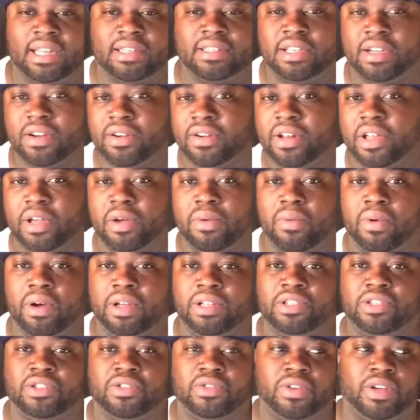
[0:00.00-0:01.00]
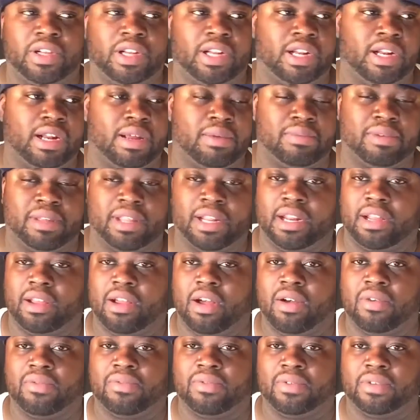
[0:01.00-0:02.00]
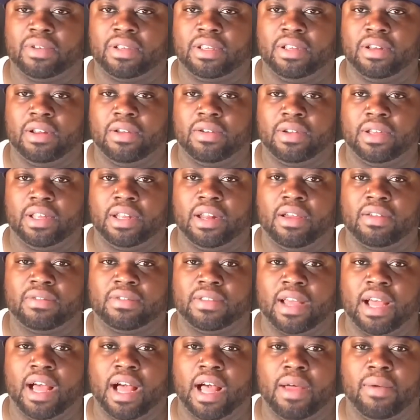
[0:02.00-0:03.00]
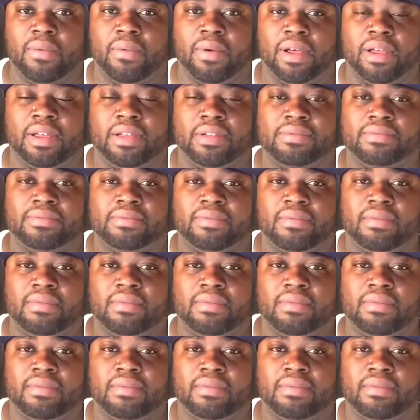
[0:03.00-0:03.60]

turned down one street and I'm getting off the highway,